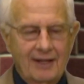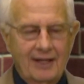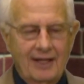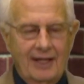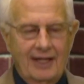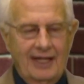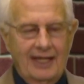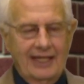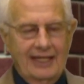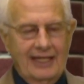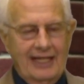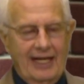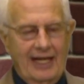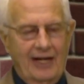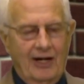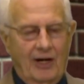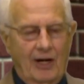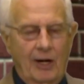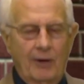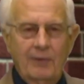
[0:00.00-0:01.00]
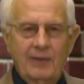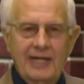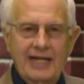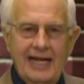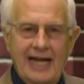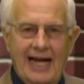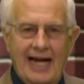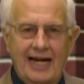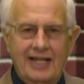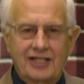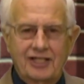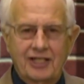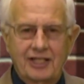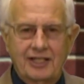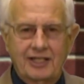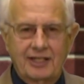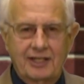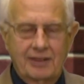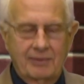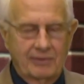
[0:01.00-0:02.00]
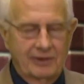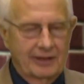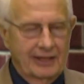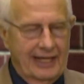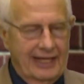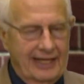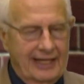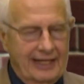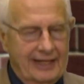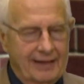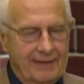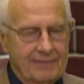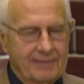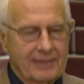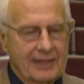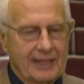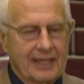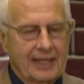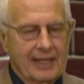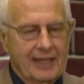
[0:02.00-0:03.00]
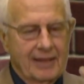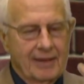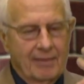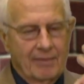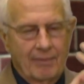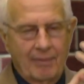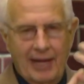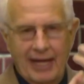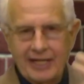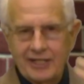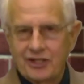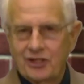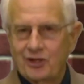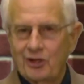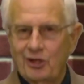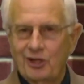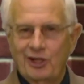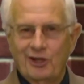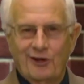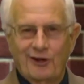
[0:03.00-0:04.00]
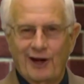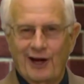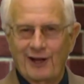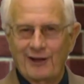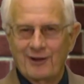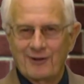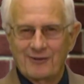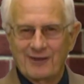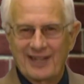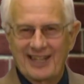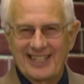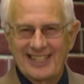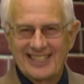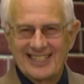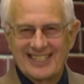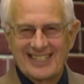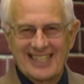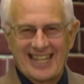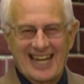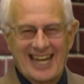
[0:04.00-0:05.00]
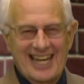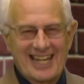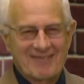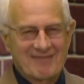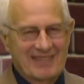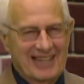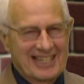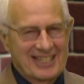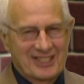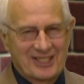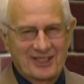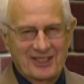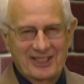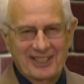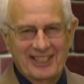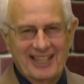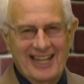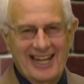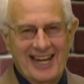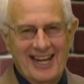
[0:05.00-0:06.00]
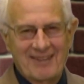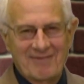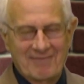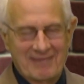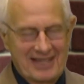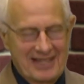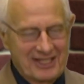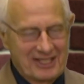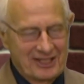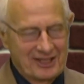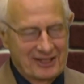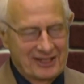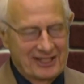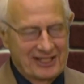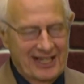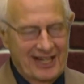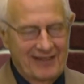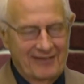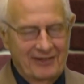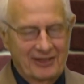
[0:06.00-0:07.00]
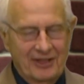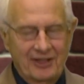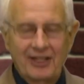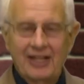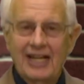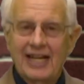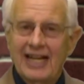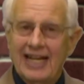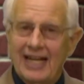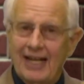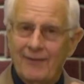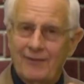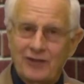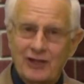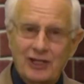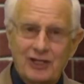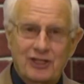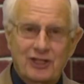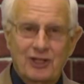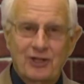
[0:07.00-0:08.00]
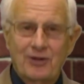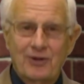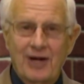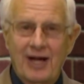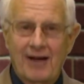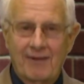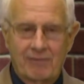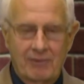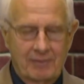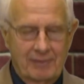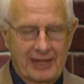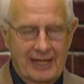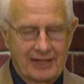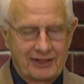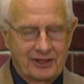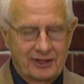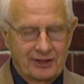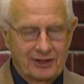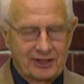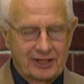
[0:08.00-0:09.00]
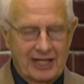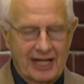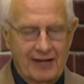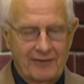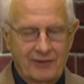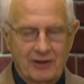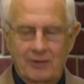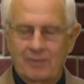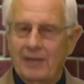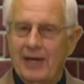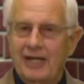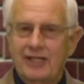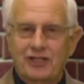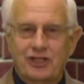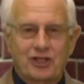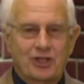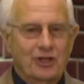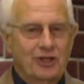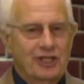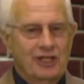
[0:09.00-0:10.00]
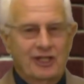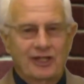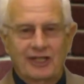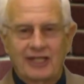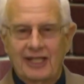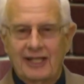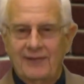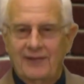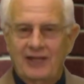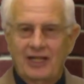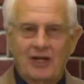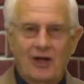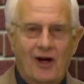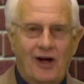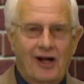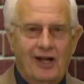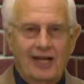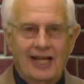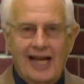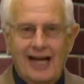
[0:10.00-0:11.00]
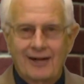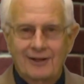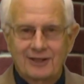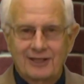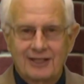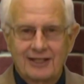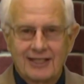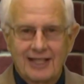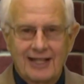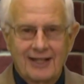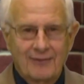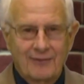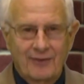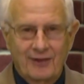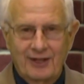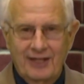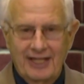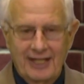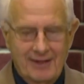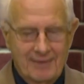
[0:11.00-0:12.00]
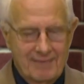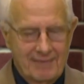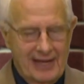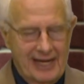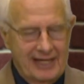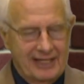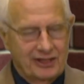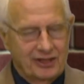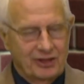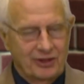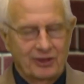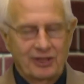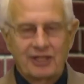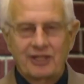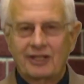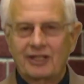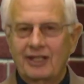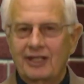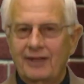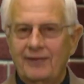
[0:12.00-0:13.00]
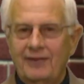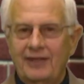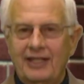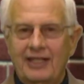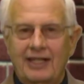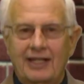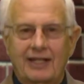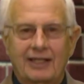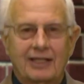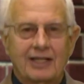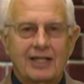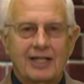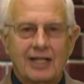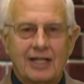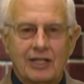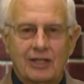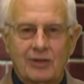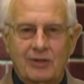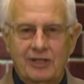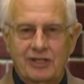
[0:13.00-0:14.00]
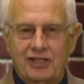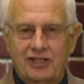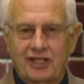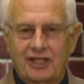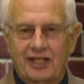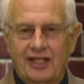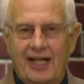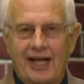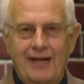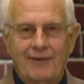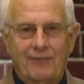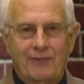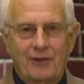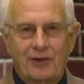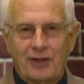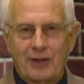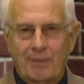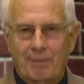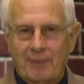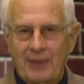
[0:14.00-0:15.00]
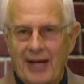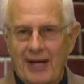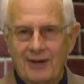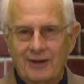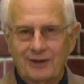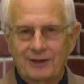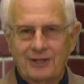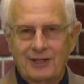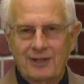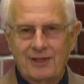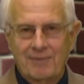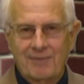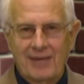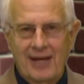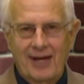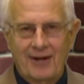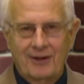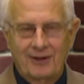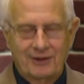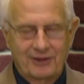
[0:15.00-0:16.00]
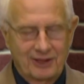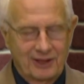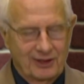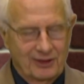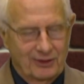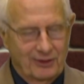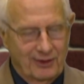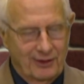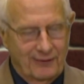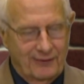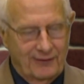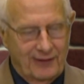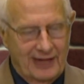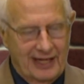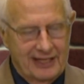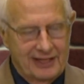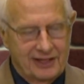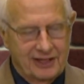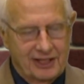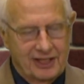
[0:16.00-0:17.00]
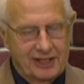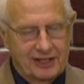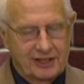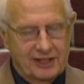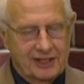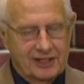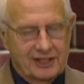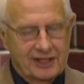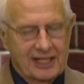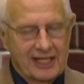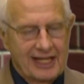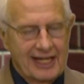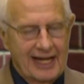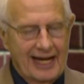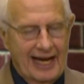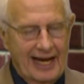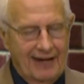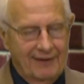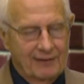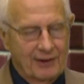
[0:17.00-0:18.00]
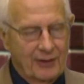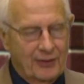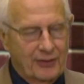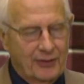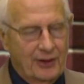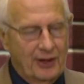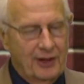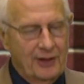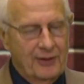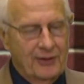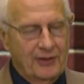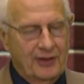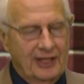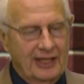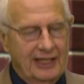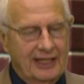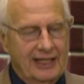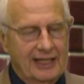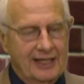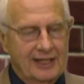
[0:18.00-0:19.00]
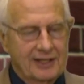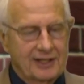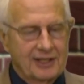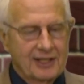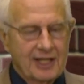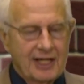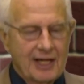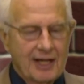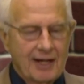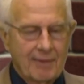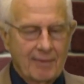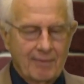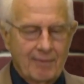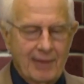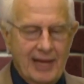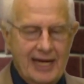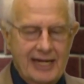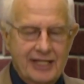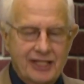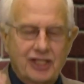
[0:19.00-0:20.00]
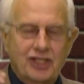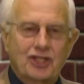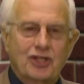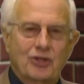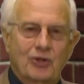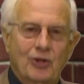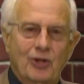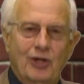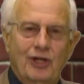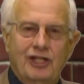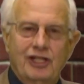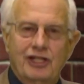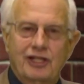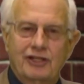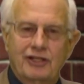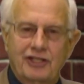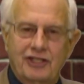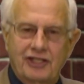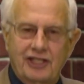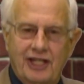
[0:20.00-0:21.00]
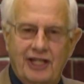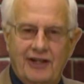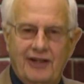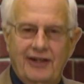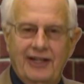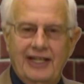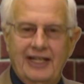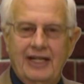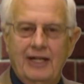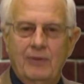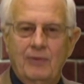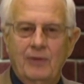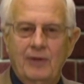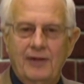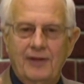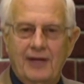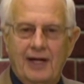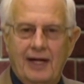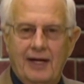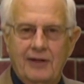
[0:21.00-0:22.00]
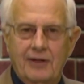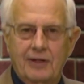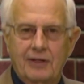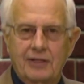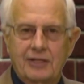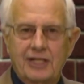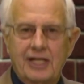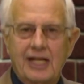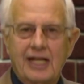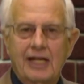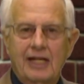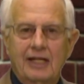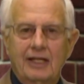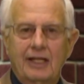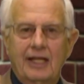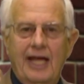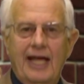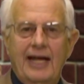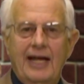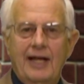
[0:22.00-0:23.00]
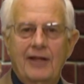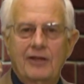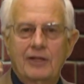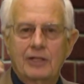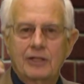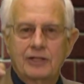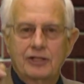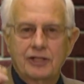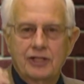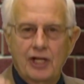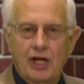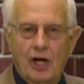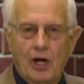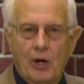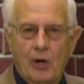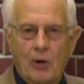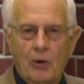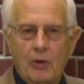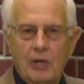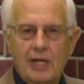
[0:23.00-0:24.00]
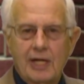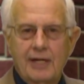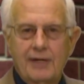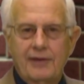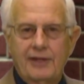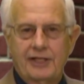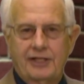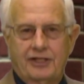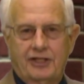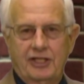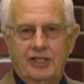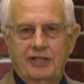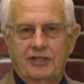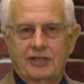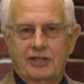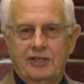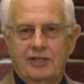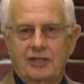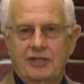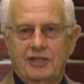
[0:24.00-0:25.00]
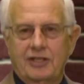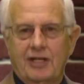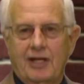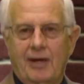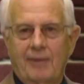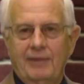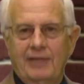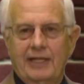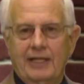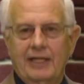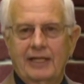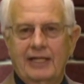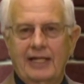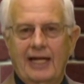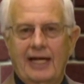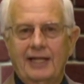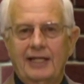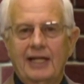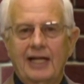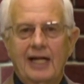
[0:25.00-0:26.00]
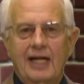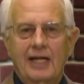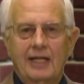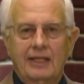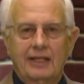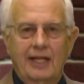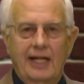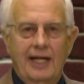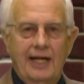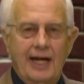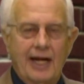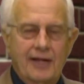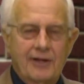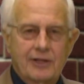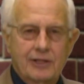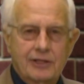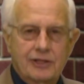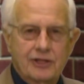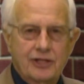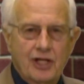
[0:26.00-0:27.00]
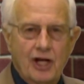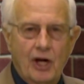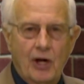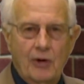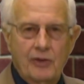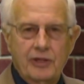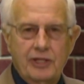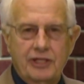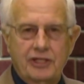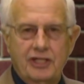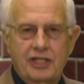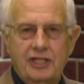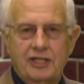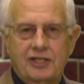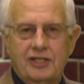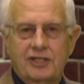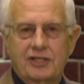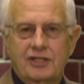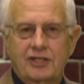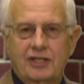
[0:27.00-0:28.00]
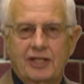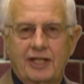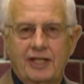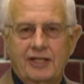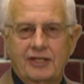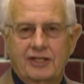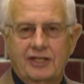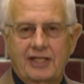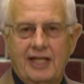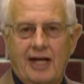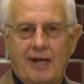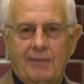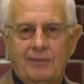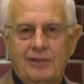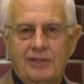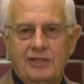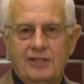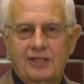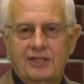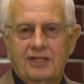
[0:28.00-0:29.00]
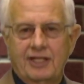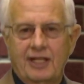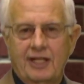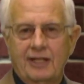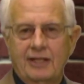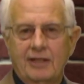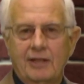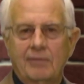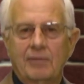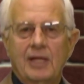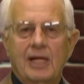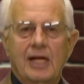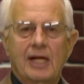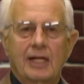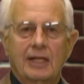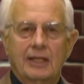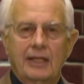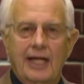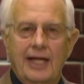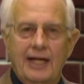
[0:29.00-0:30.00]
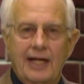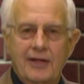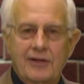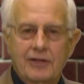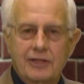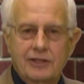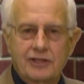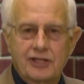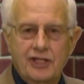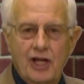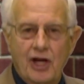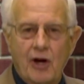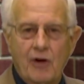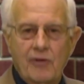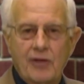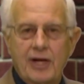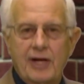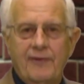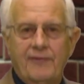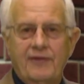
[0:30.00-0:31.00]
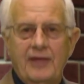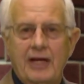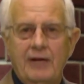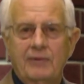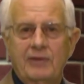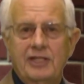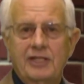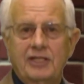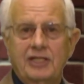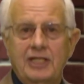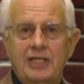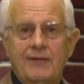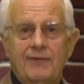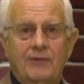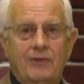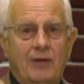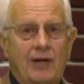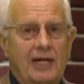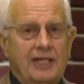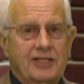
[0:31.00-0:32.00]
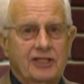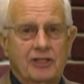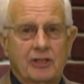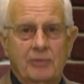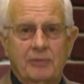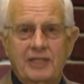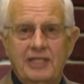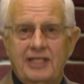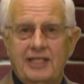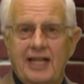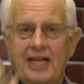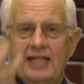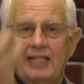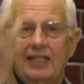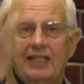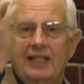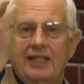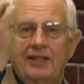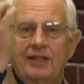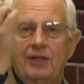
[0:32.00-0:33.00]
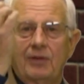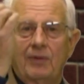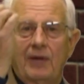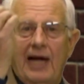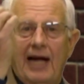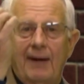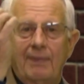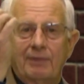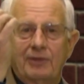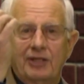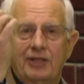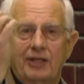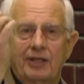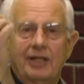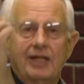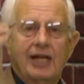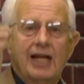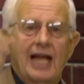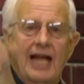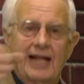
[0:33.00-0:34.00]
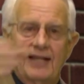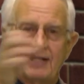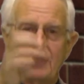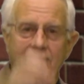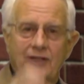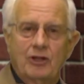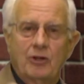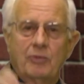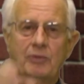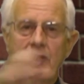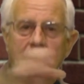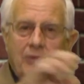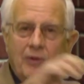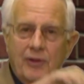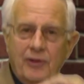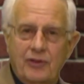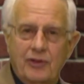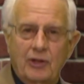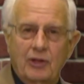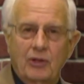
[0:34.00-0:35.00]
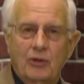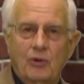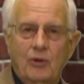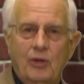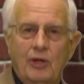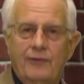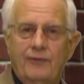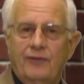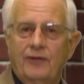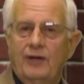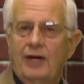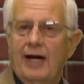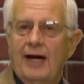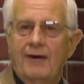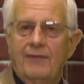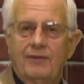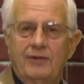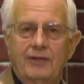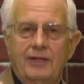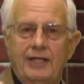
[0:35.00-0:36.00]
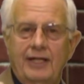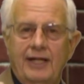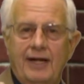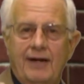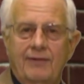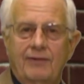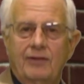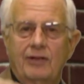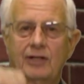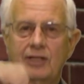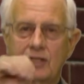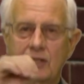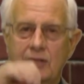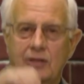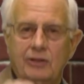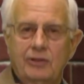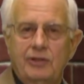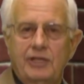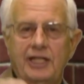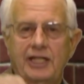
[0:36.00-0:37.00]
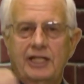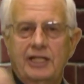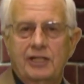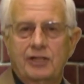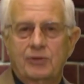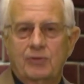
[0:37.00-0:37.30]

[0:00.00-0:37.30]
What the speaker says: again, our reaction to the millennium. Make sure you're on the winning side. Make sure you have him as your Savior. If you do have him as your Savior, make sure you're living all out for him. Make sure you're living a Christian life with the pedal to the metal to glorify Jesus. And the third thing is, make sure you're sharing it with others. Let others know that Jesus is coming again. Let others know that Jesus is going to establish his kingdom. Let others know that if they receive Christ, they'll be taken in the rapture, and then they'll be with the Lord forever and ever, including his